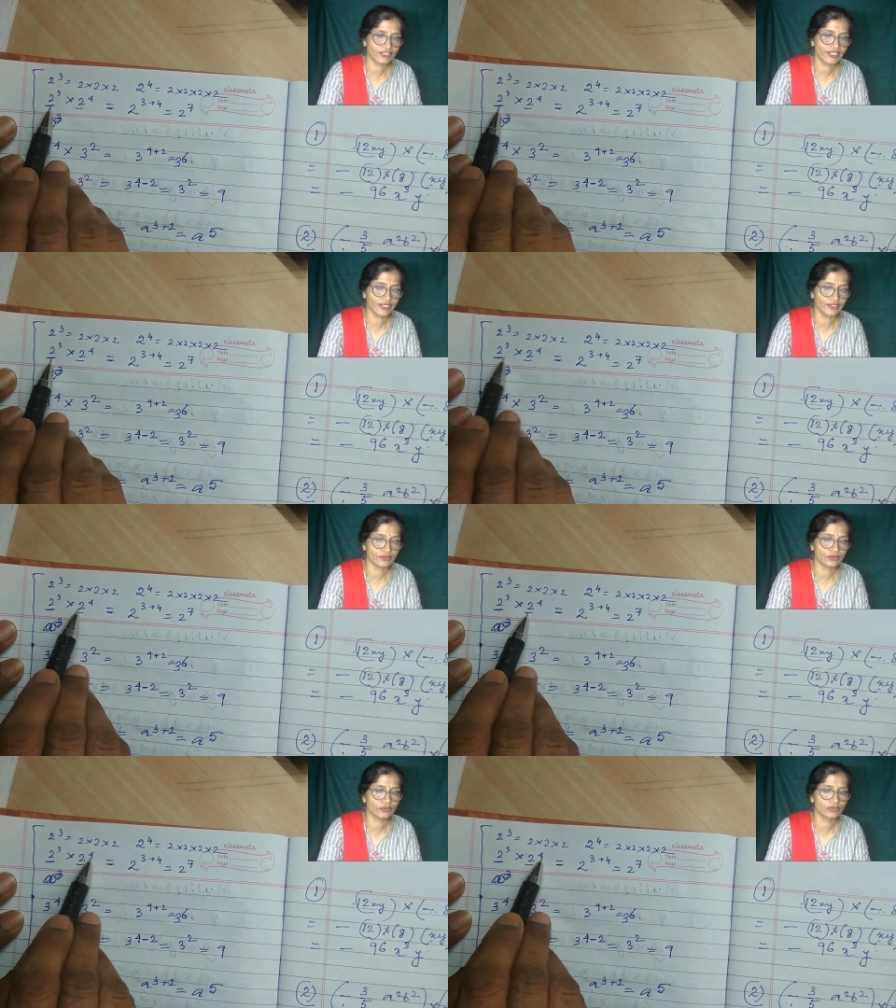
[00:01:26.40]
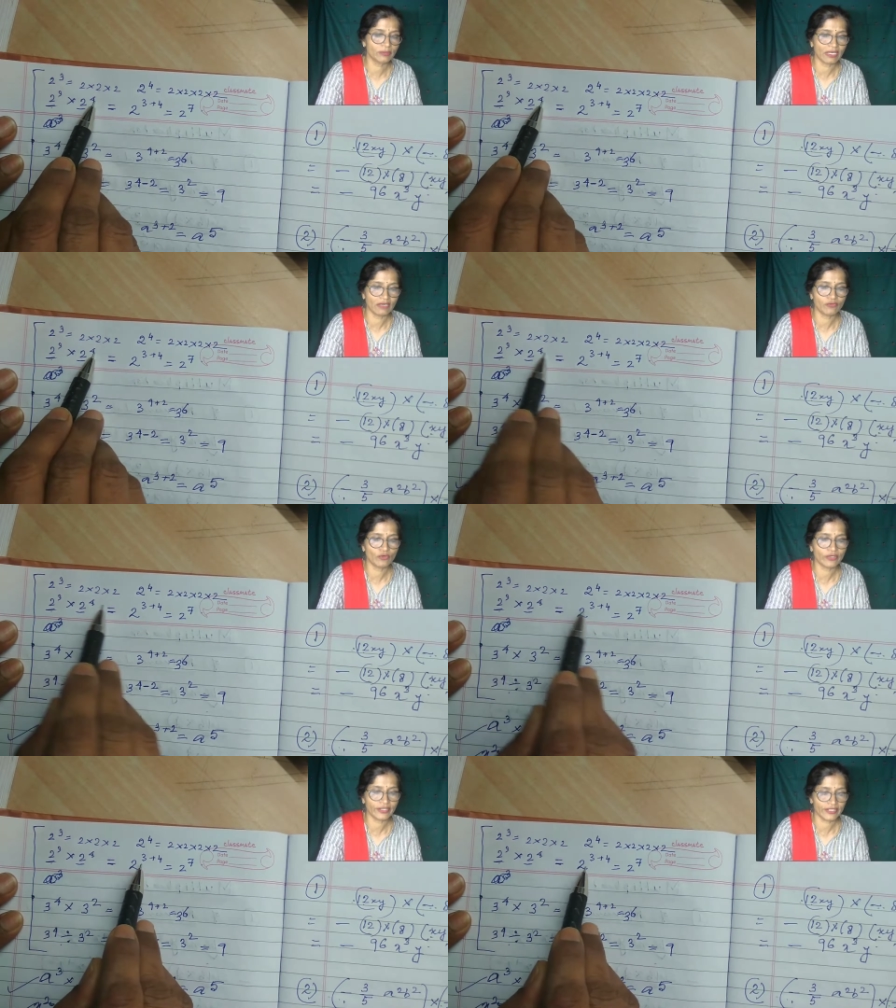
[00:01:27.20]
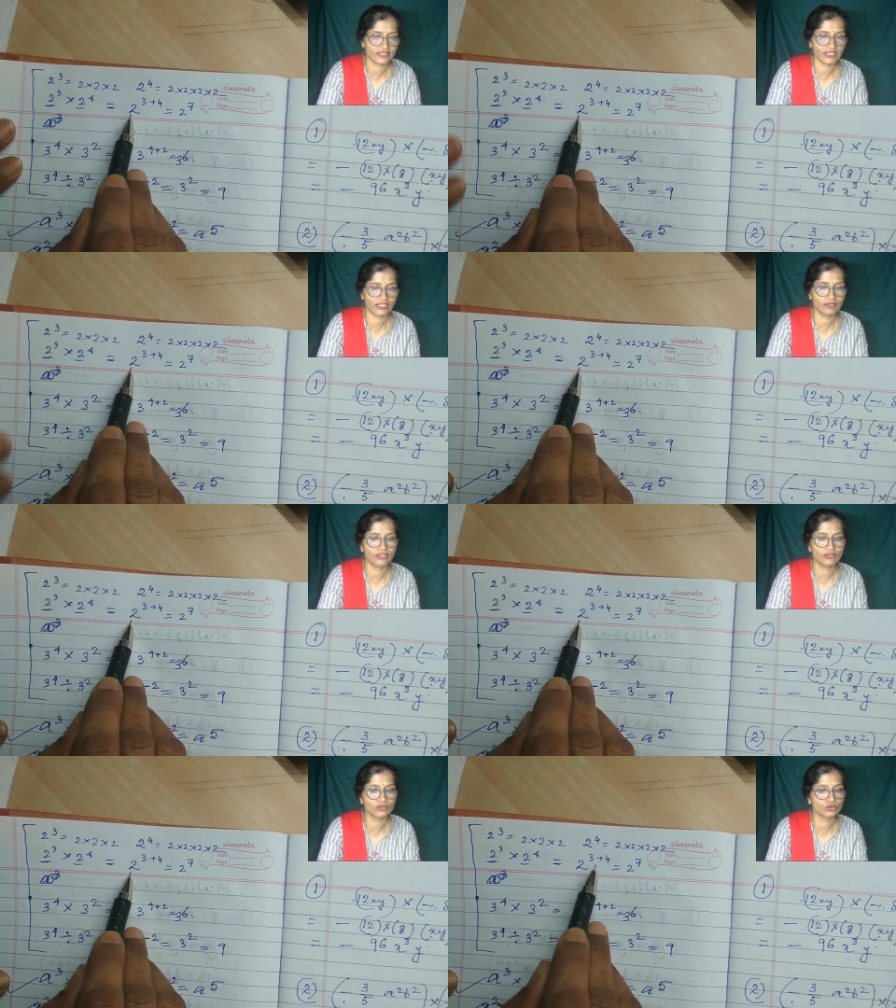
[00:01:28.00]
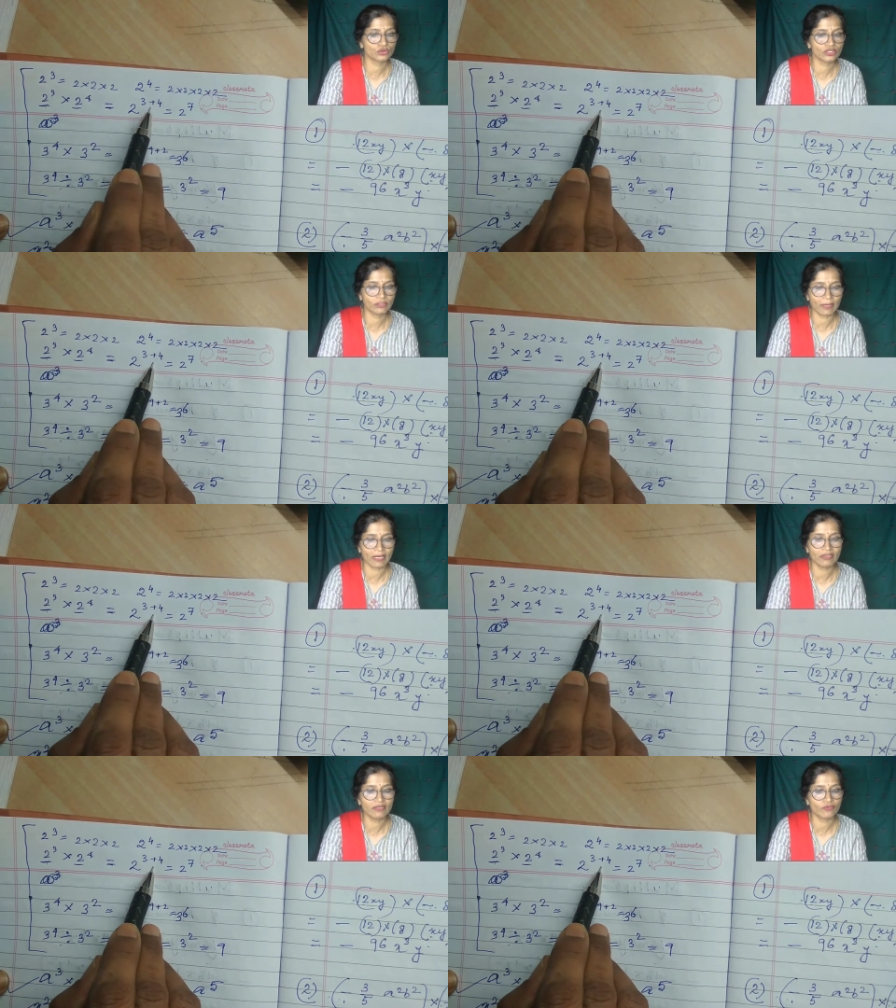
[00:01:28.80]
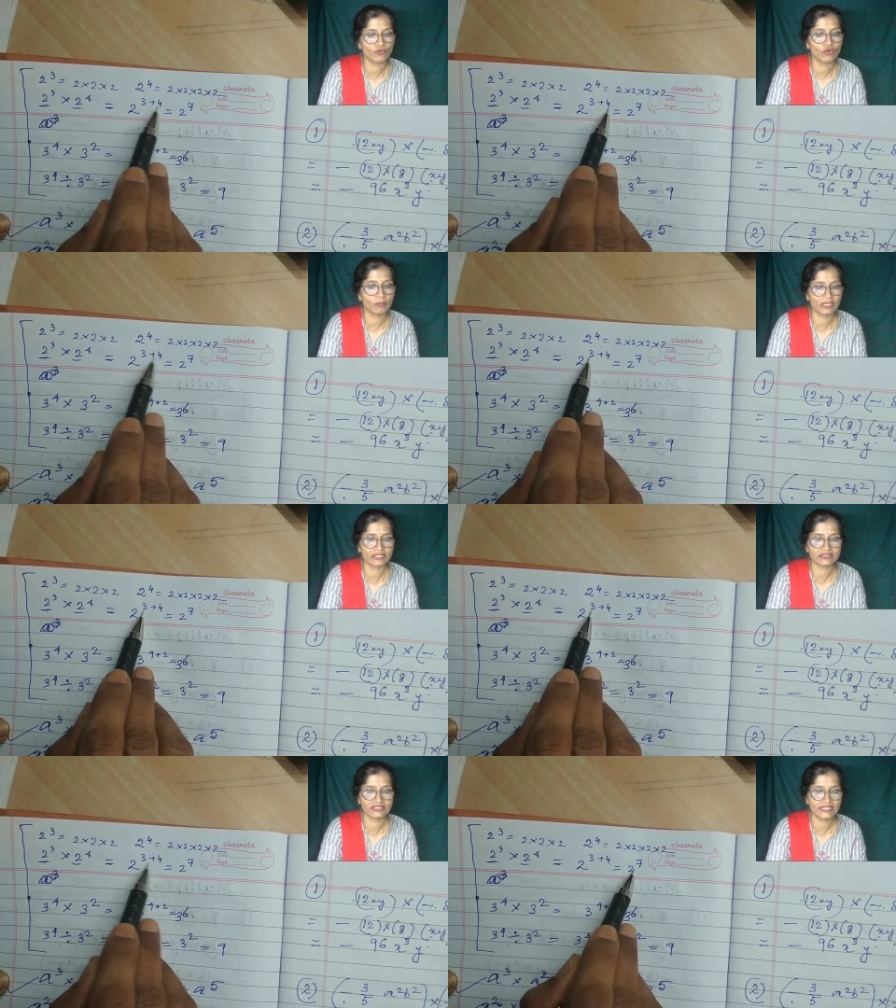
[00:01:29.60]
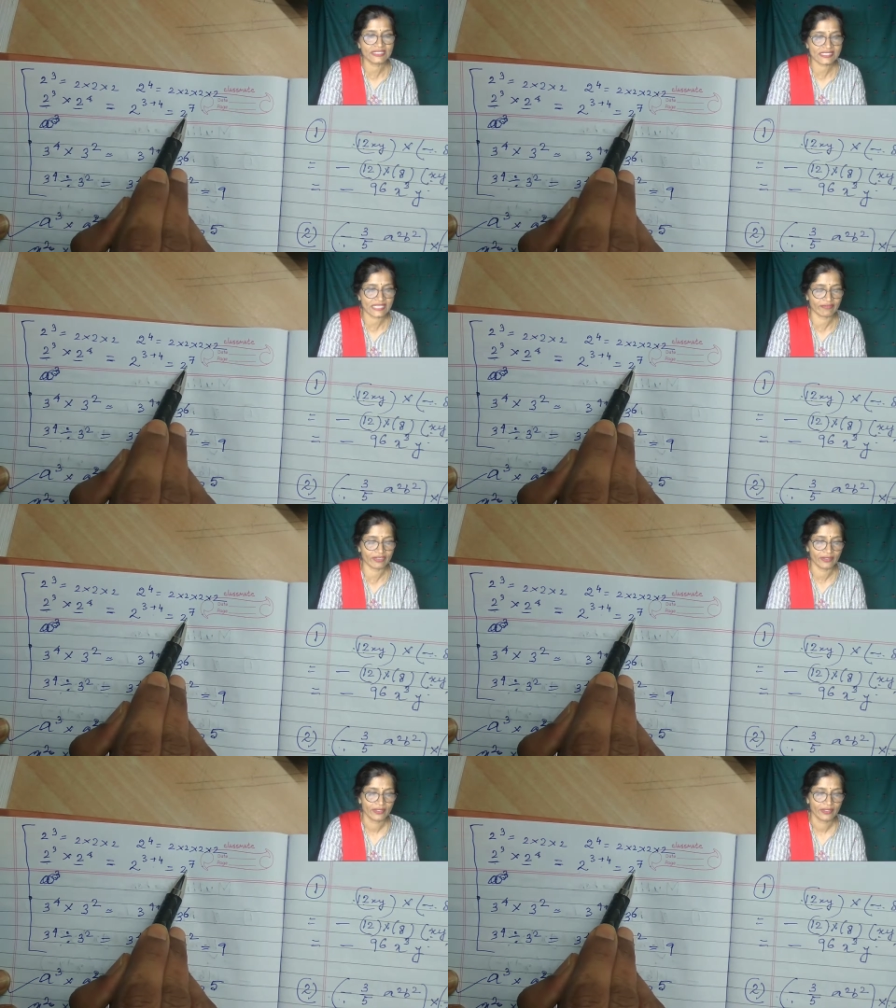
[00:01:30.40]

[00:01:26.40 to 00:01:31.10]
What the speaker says: into 2 to the power 4 is equal to 2 to the power 4 plus 3, 7.